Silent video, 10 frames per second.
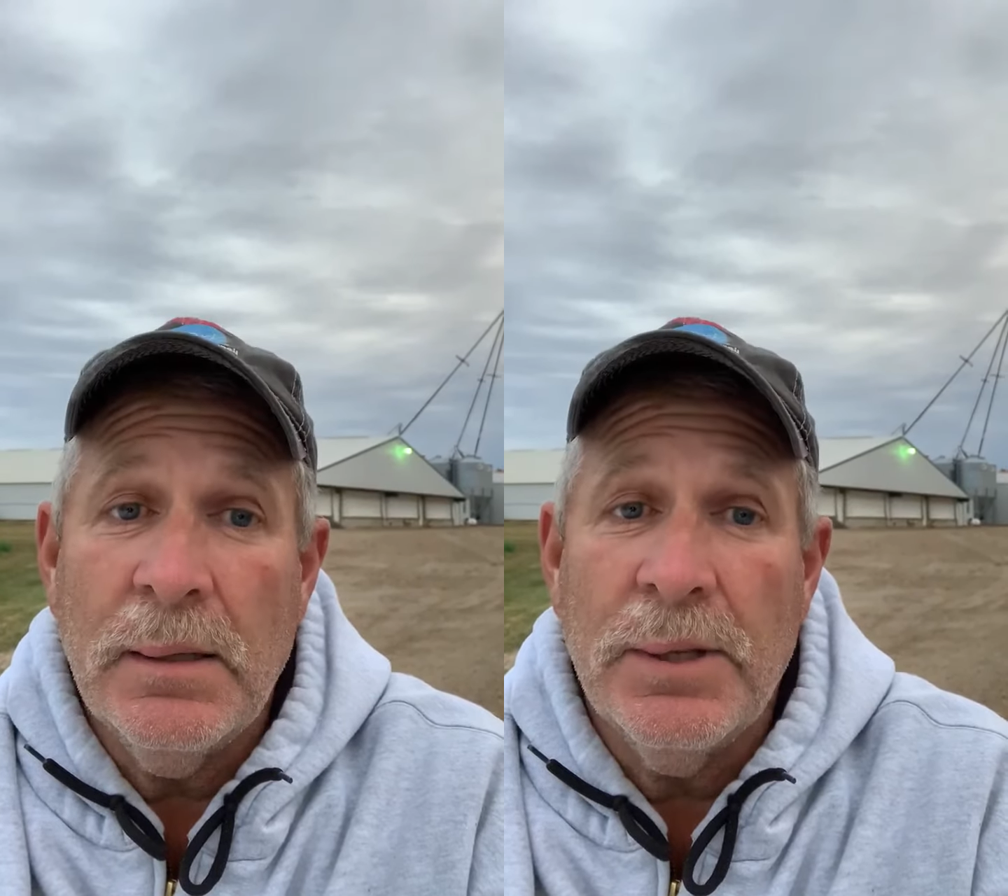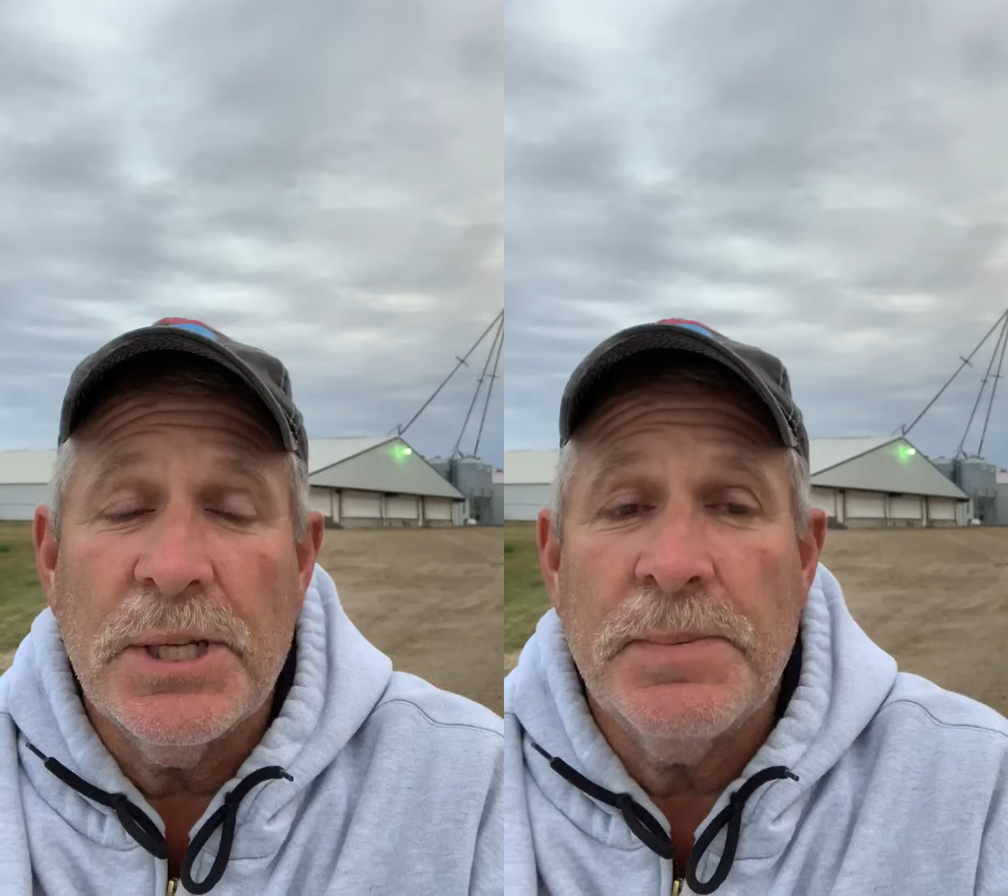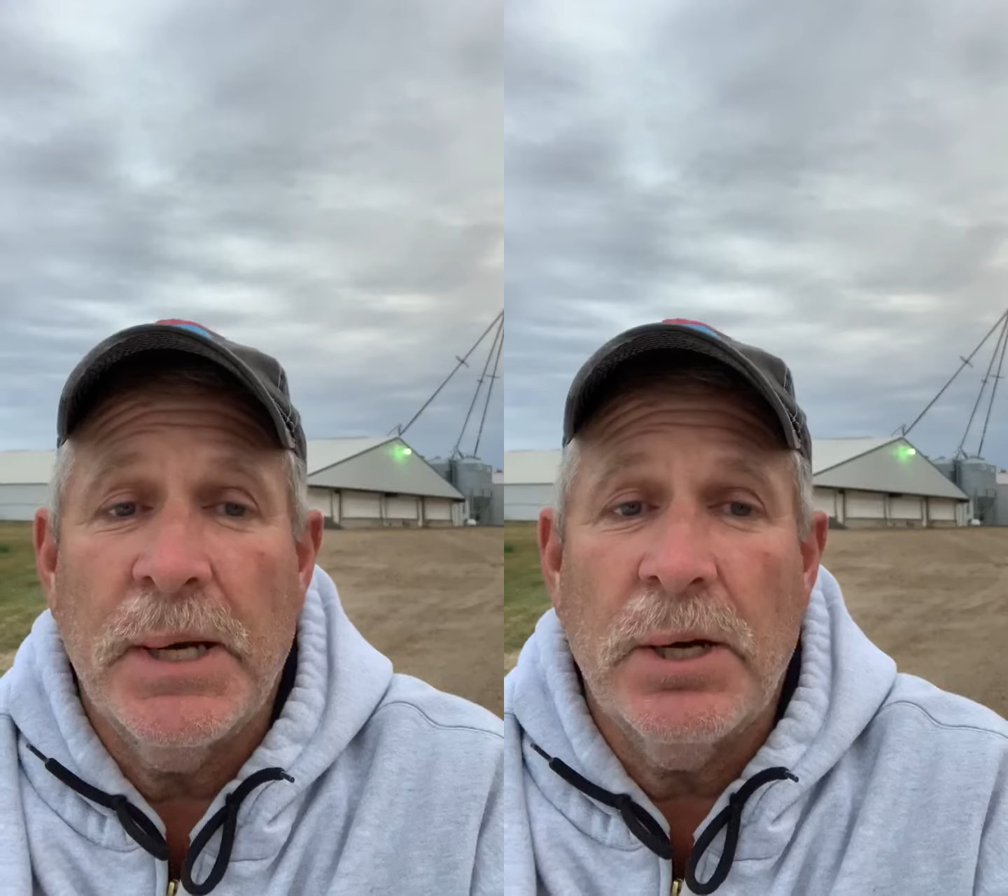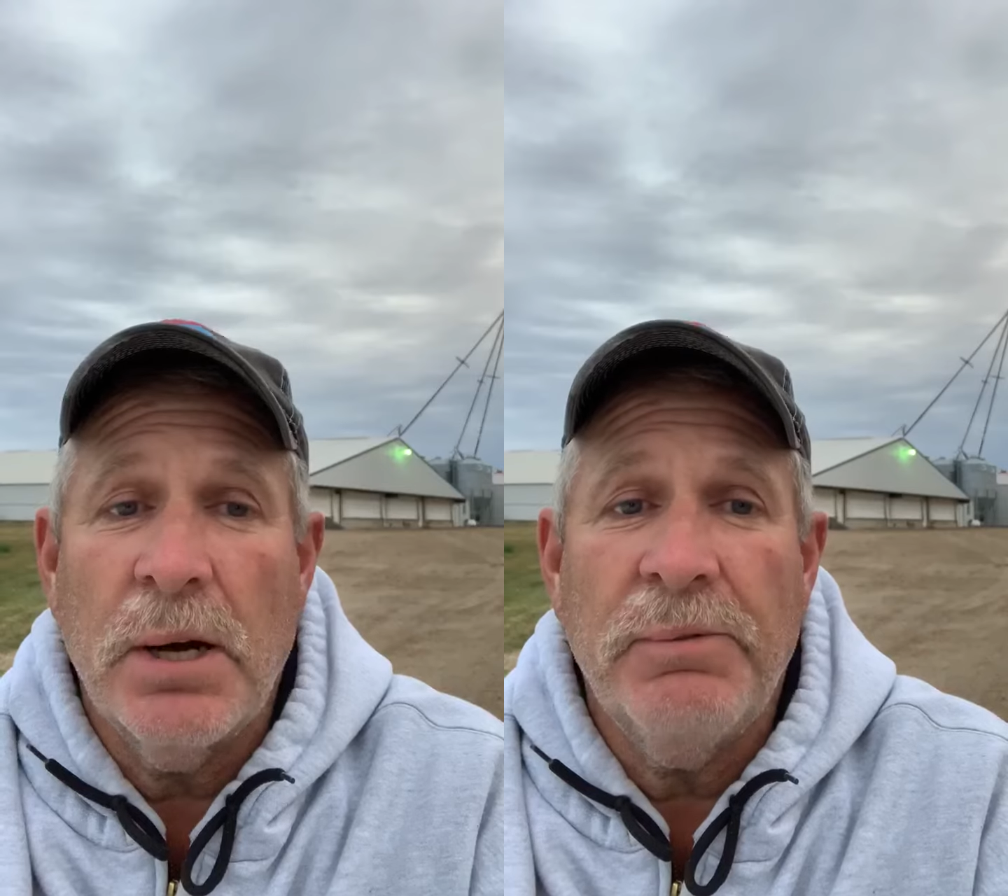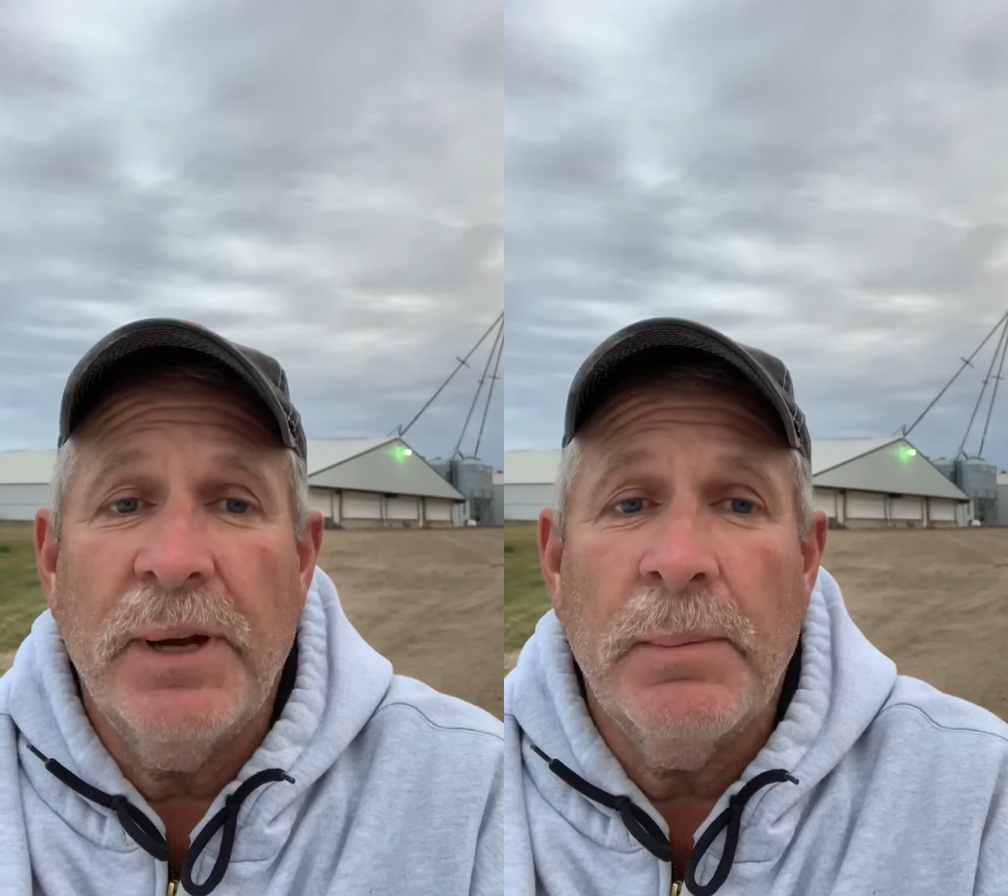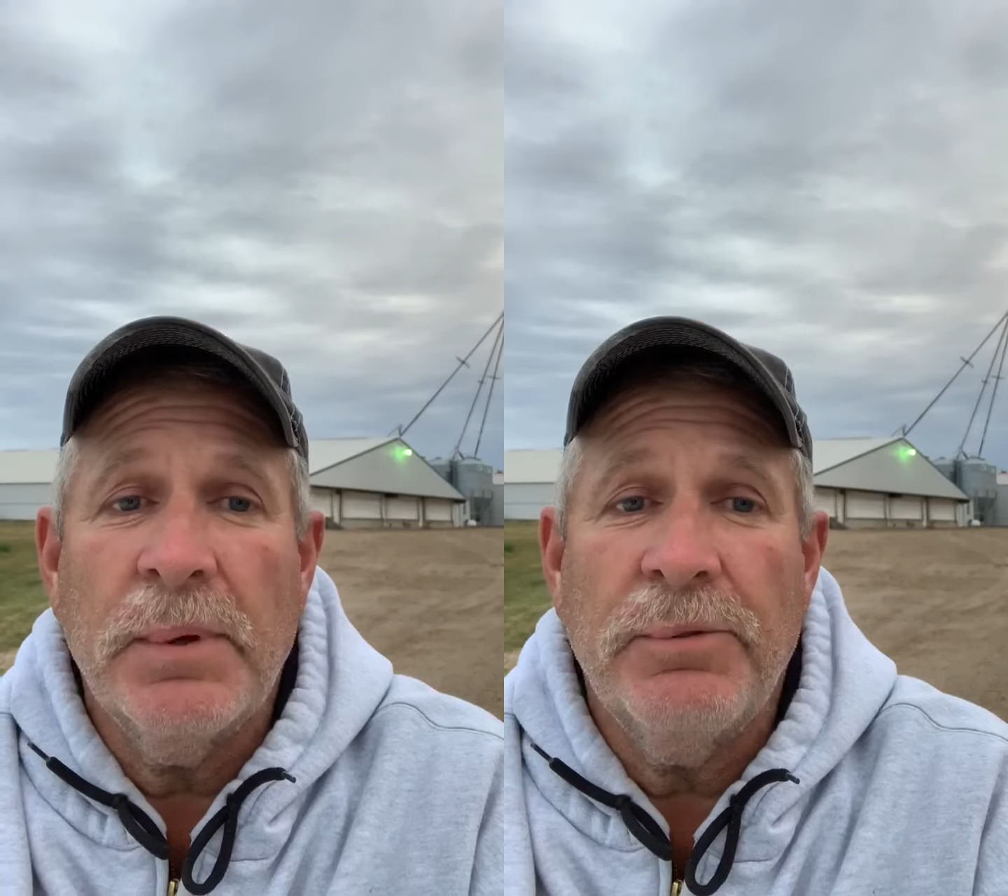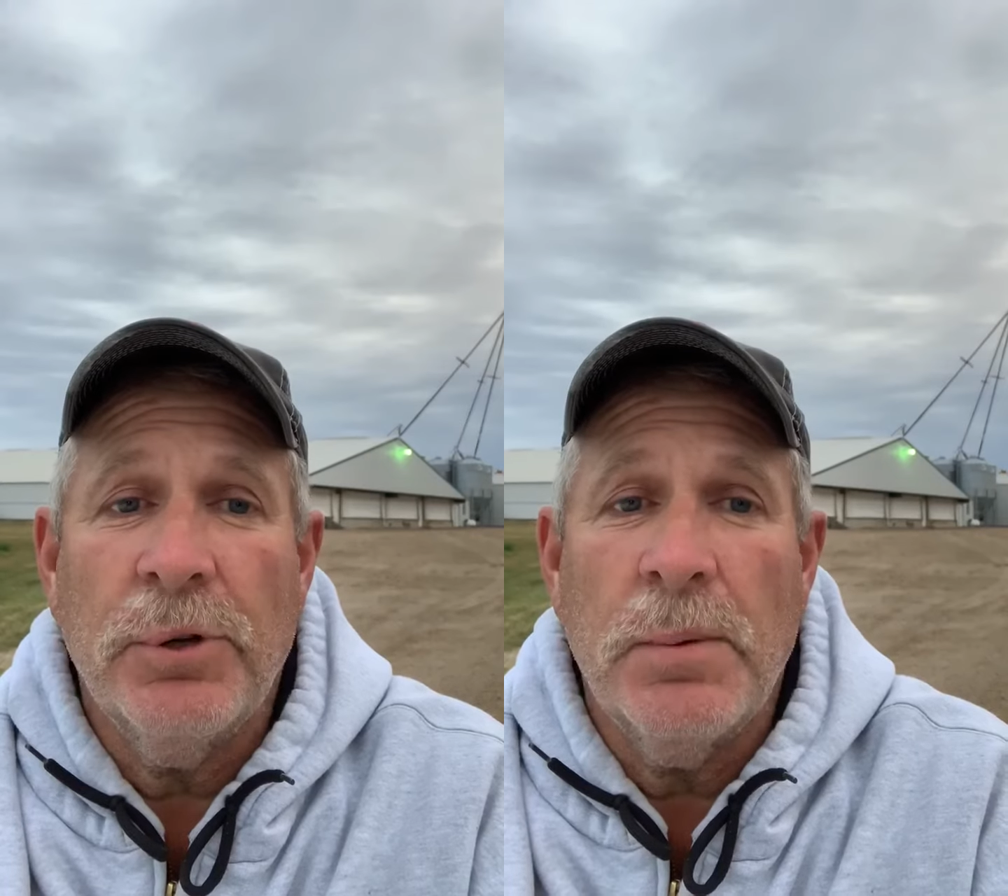that has been in our family for